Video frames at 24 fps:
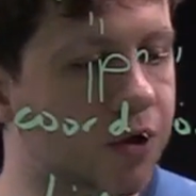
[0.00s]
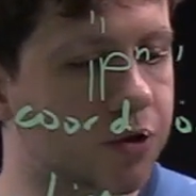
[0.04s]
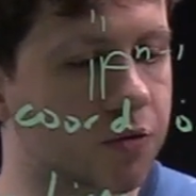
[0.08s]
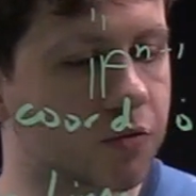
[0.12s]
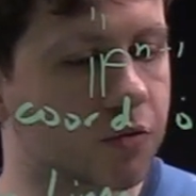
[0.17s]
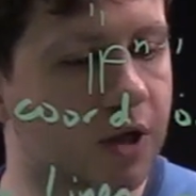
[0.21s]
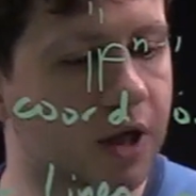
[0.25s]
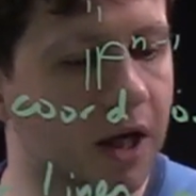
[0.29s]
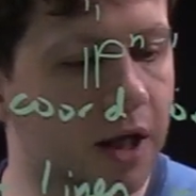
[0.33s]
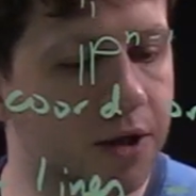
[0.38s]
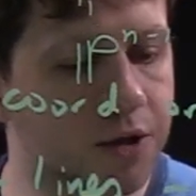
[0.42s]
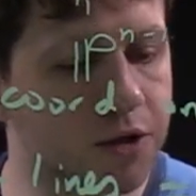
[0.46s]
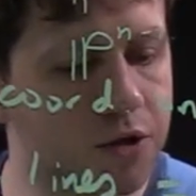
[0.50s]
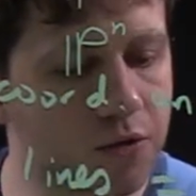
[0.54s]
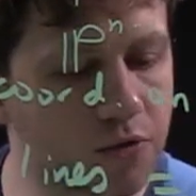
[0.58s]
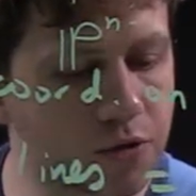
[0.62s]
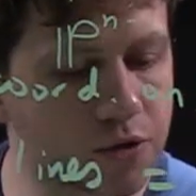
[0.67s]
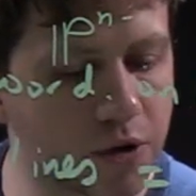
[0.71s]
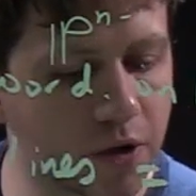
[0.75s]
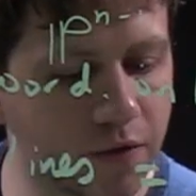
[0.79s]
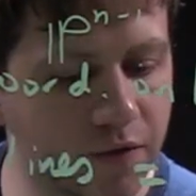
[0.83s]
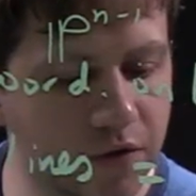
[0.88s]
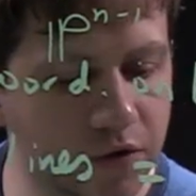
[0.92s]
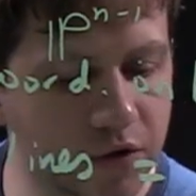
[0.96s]
you can do,
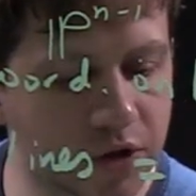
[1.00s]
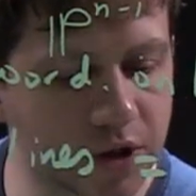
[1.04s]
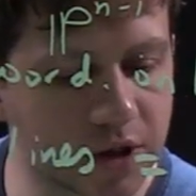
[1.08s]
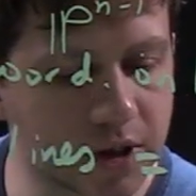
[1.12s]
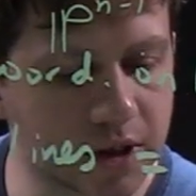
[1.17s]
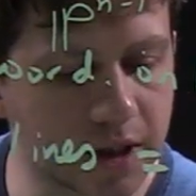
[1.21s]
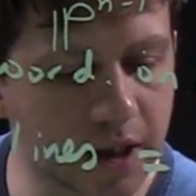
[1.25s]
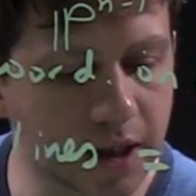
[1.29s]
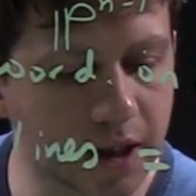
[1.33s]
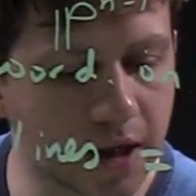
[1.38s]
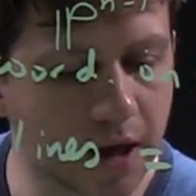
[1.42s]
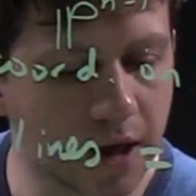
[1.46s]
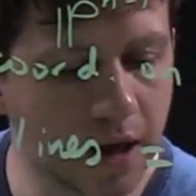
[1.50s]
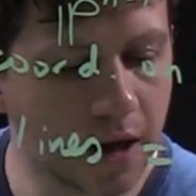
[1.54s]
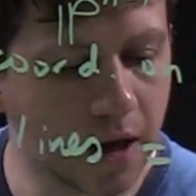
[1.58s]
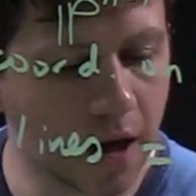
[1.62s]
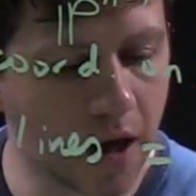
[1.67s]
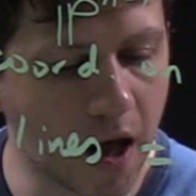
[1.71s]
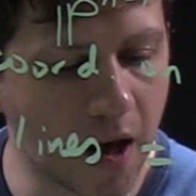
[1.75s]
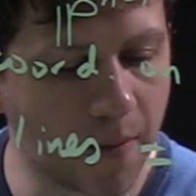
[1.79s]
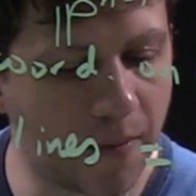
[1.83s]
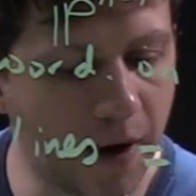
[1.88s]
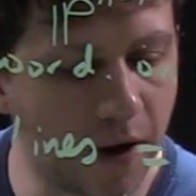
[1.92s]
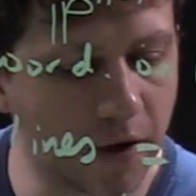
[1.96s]
so if you just think
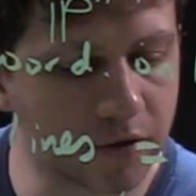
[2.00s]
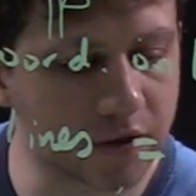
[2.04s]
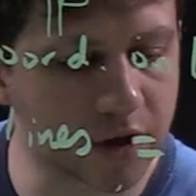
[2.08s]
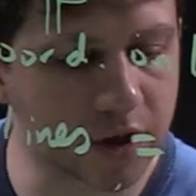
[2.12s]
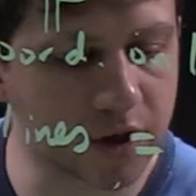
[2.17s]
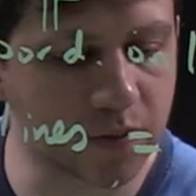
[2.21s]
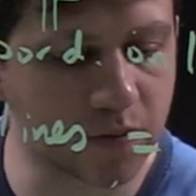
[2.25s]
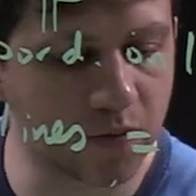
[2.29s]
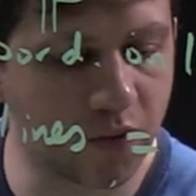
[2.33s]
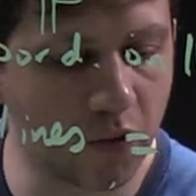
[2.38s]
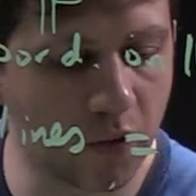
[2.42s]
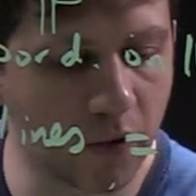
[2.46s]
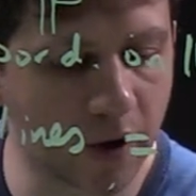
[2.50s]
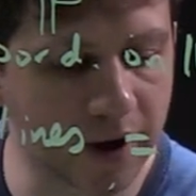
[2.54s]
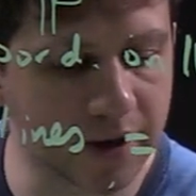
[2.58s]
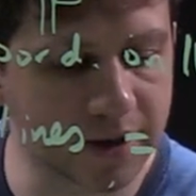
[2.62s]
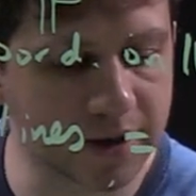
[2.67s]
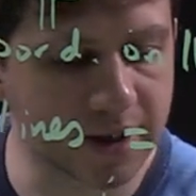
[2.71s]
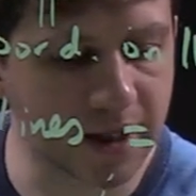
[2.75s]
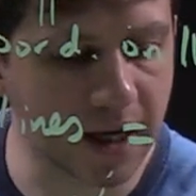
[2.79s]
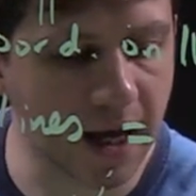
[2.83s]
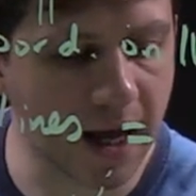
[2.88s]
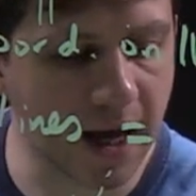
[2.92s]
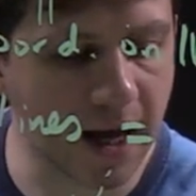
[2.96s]
about these
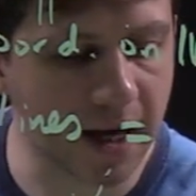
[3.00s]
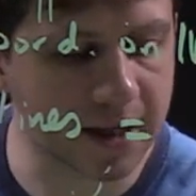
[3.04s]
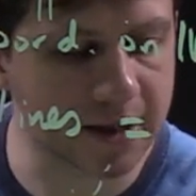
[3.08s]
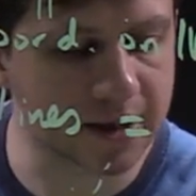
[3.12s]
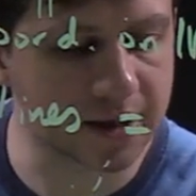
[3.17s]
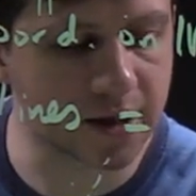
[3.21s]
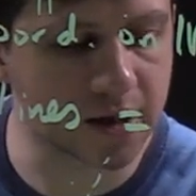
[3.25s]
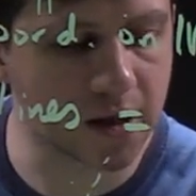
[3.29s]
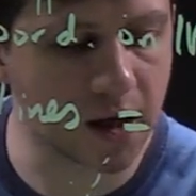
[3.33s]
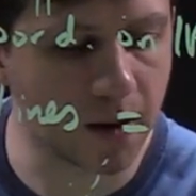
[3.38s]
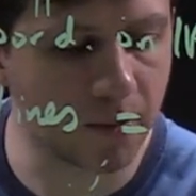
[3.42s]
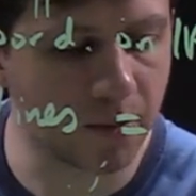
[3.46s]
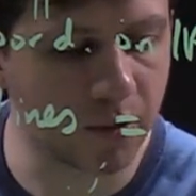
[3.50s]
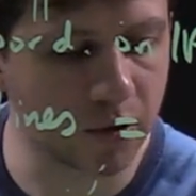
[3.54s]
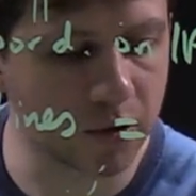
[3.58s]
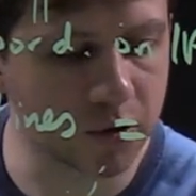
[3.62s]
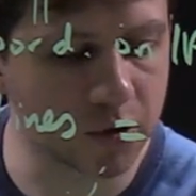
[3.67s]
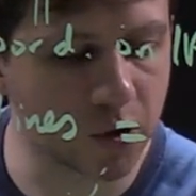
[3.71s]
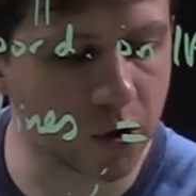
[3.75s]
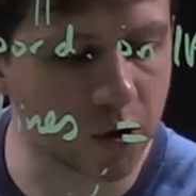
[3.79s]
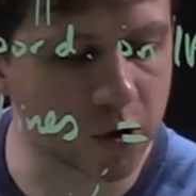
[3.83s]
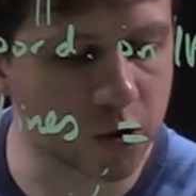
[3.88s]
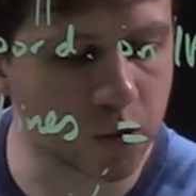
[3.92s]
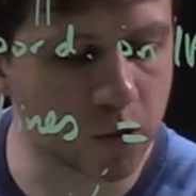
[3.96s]
points x double
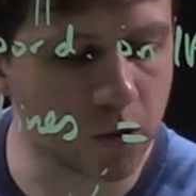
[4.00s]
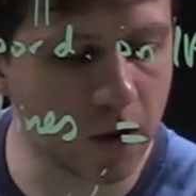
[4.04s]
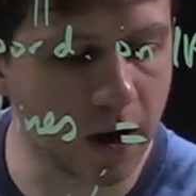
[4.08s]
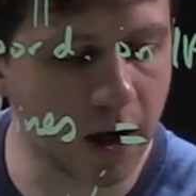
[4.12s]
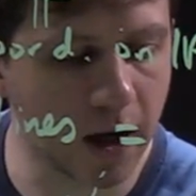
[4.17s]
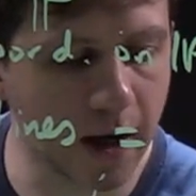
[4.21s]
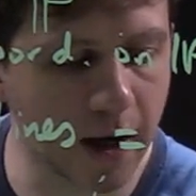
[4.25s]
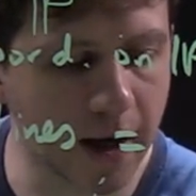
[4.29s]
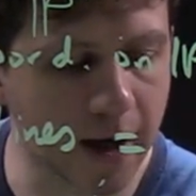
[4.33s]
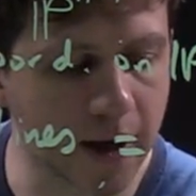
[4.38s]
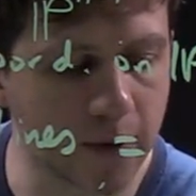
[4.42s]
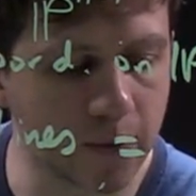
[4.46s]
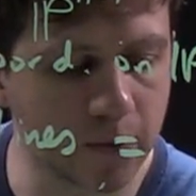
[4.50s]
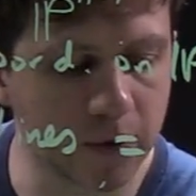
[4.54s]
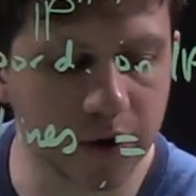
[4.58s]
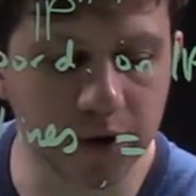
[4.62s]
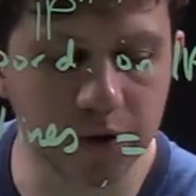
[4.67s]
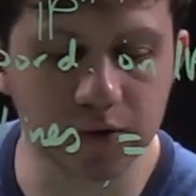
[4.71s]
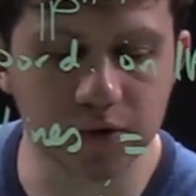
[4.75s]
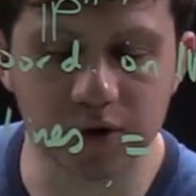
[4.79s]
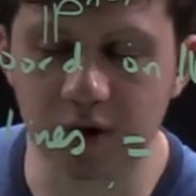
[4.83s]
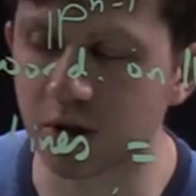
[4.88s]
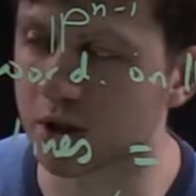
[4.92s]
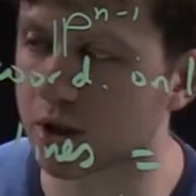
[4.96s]
dot y, we
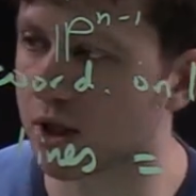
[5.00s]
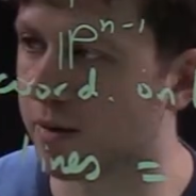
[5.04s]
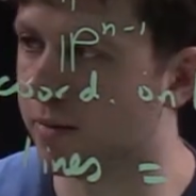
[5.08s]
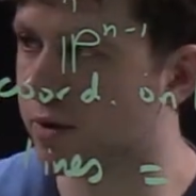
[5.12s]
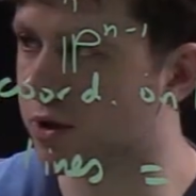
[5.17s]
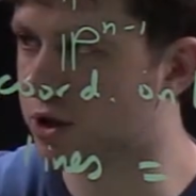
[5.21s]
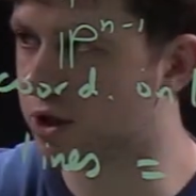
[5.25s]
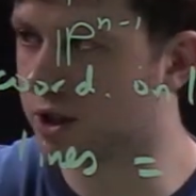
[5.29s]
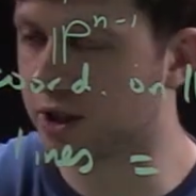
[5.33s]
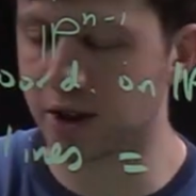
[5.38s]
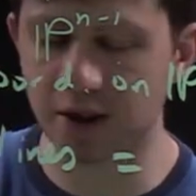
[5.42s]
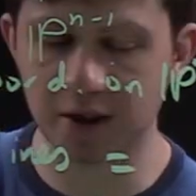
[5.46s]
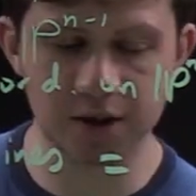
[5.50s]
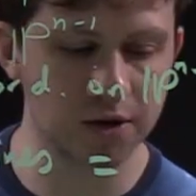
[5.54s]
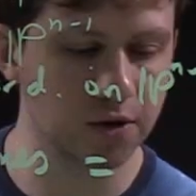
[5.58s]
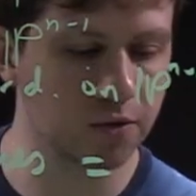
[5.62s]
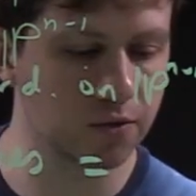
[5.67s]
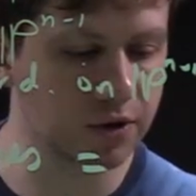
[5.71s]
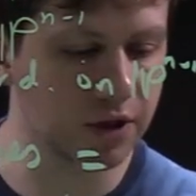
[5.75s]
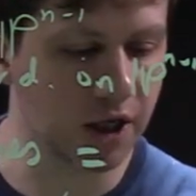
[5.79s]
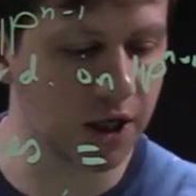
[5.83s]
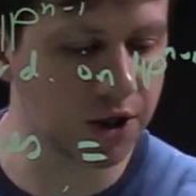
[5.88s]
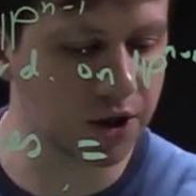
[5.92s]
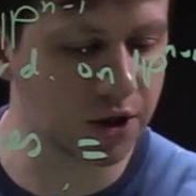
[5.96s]
use this homogeneous
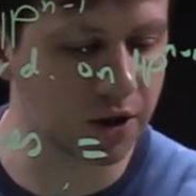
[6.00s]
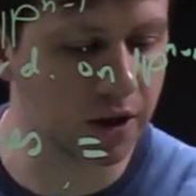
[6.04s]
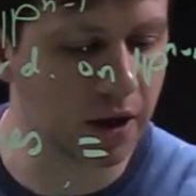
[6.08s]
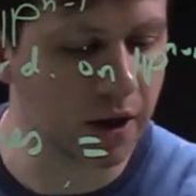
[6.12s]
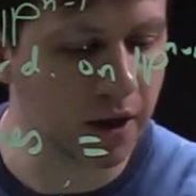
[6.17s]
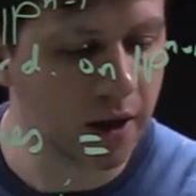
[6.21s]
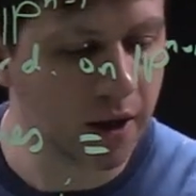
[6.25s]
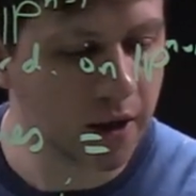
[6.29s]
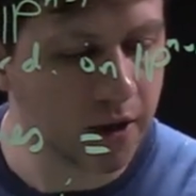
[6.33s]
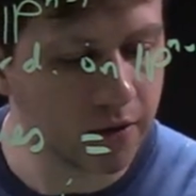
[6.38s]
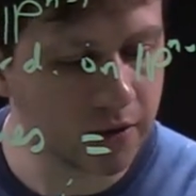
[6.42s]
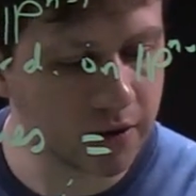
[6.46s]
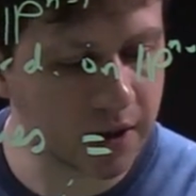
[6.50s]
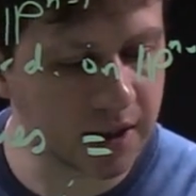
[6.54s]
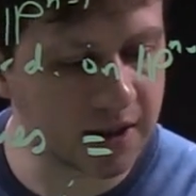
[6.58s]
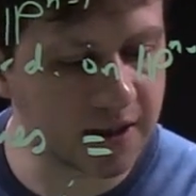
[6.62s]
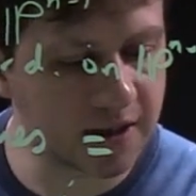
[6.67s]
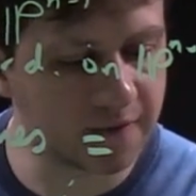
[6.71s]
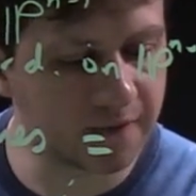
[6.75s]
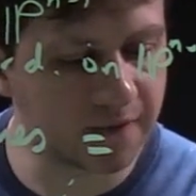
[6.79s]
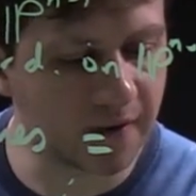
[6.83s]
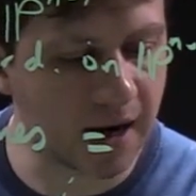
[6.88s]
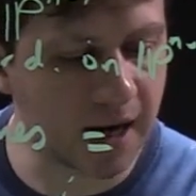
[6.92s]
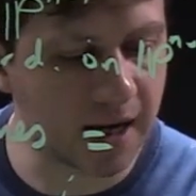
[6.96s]
notation, you can
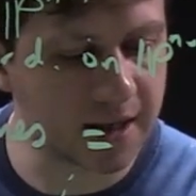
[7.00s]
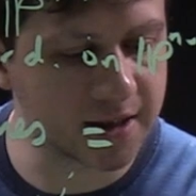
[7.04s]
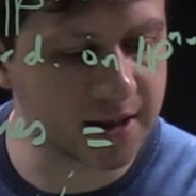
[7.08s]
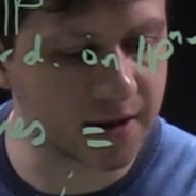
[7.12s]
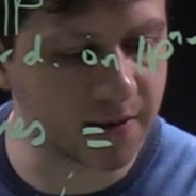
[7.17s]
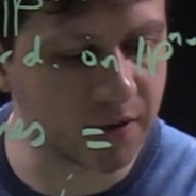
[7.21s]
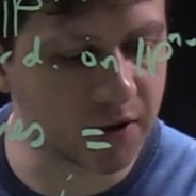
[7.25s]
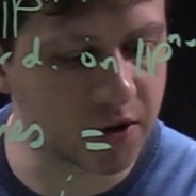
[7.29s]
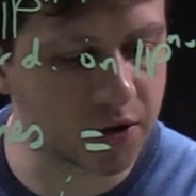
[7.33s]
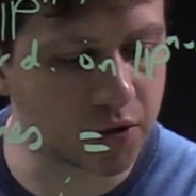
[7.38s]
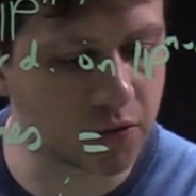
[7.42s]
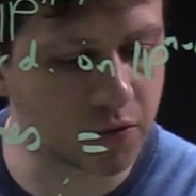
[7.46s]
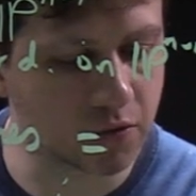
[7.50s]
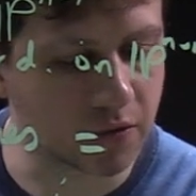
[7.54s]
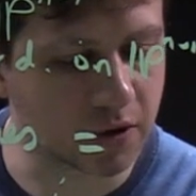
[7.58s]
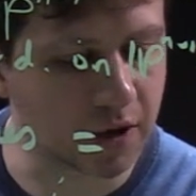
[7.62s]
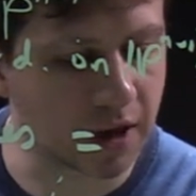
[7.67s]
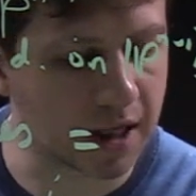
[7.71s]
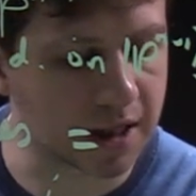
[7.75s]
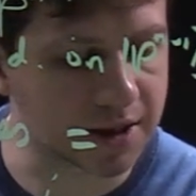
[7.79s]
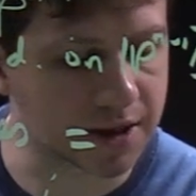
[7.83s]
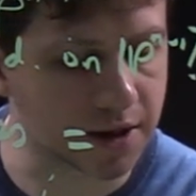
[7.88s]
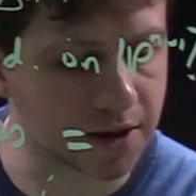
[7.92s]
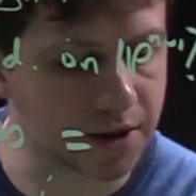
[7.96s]
divide them in two
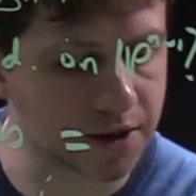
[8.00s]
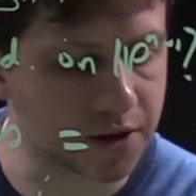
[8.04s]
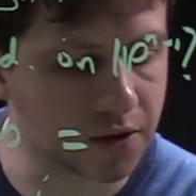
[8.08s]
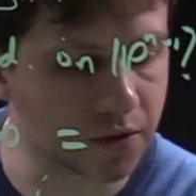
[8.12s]
classes.